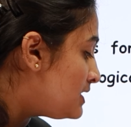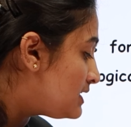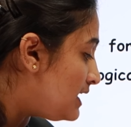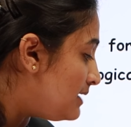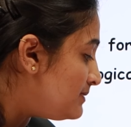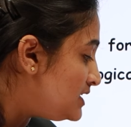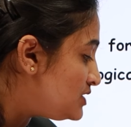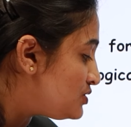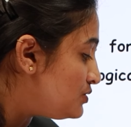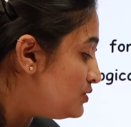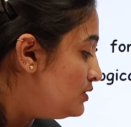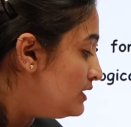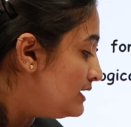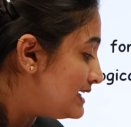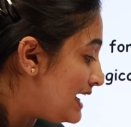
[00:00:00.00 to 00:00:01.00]
Coming
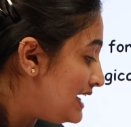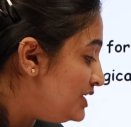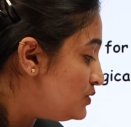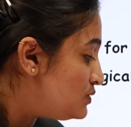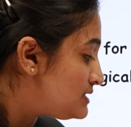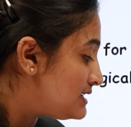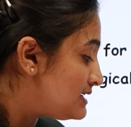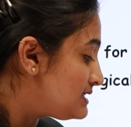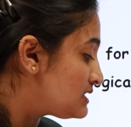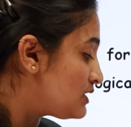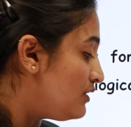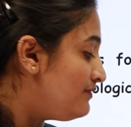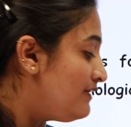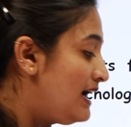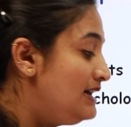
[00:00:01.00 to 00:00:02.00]
to reduce risk
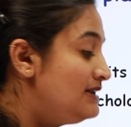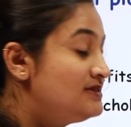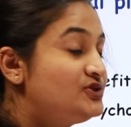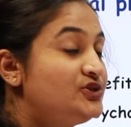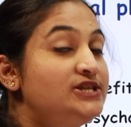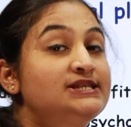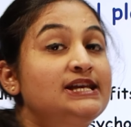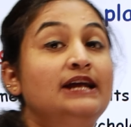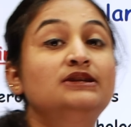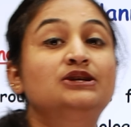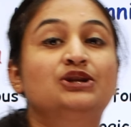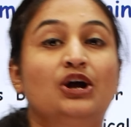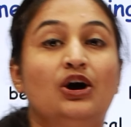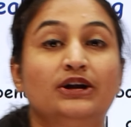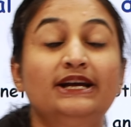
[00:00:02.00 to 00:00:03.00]
of allergies and
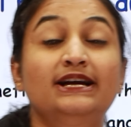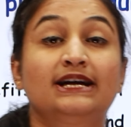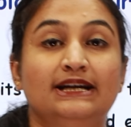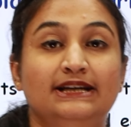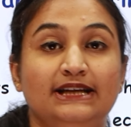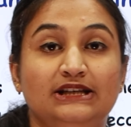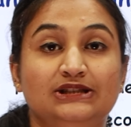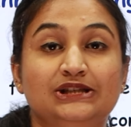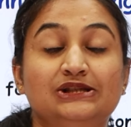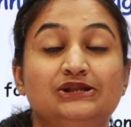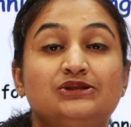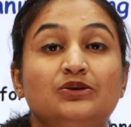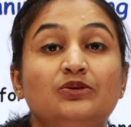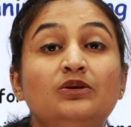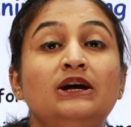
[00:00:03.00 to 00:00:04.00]
chronic
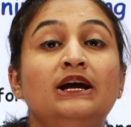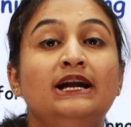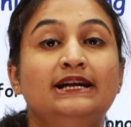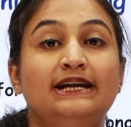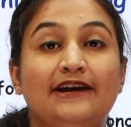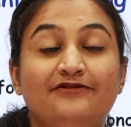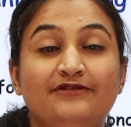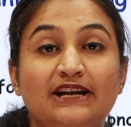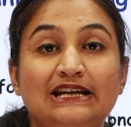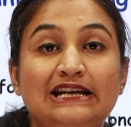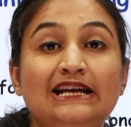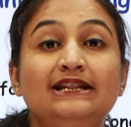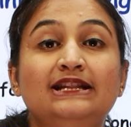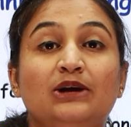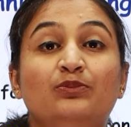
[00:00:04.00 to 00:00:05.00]
conditions. So
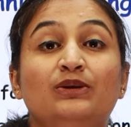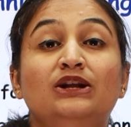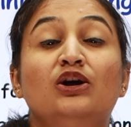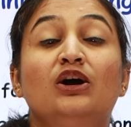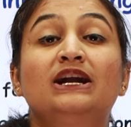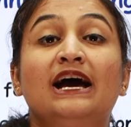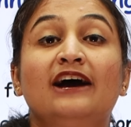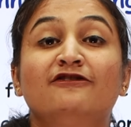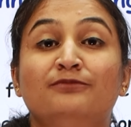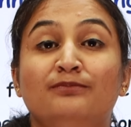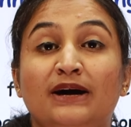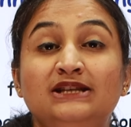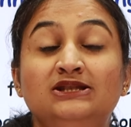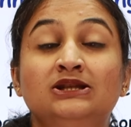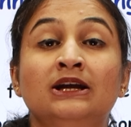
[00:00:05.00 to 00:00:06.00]
definitely they will not have
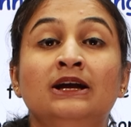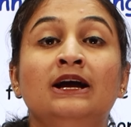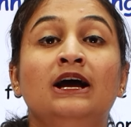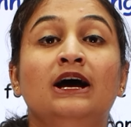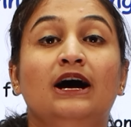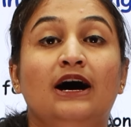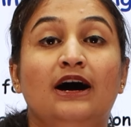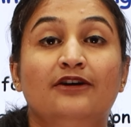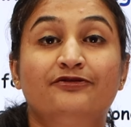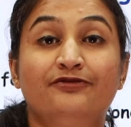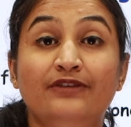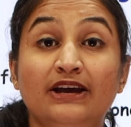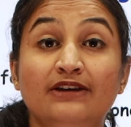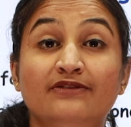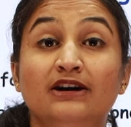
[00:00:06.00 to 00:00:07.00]
much
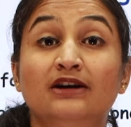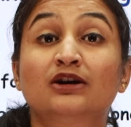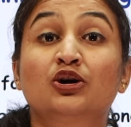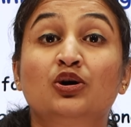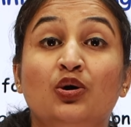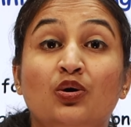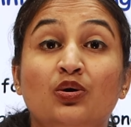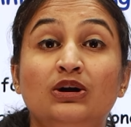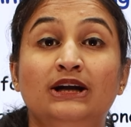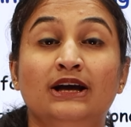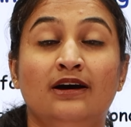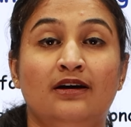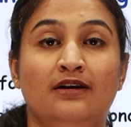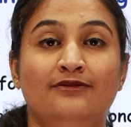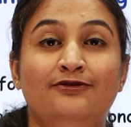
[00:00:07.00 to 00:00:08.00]
fever, cold,
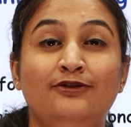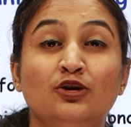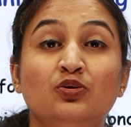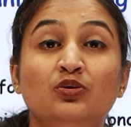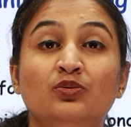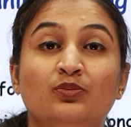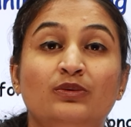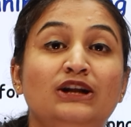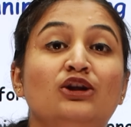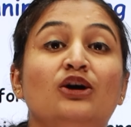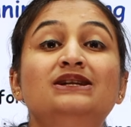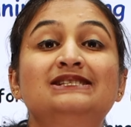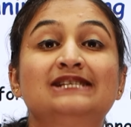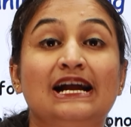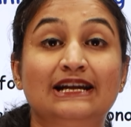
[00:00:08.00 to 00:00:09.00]
flu will
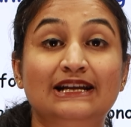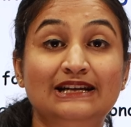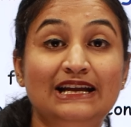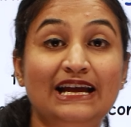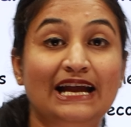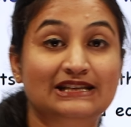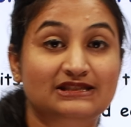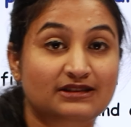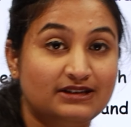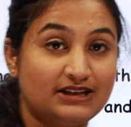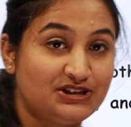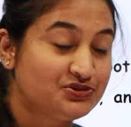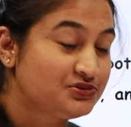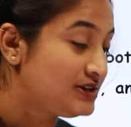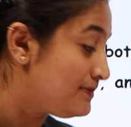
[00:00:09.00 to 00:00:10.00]
not suddenly enter
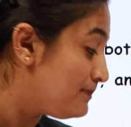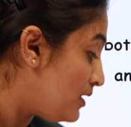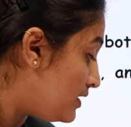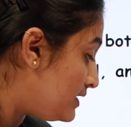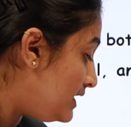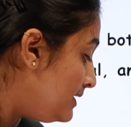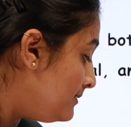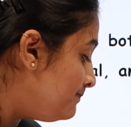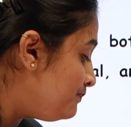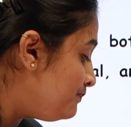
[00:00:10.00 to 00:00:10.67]
into their body.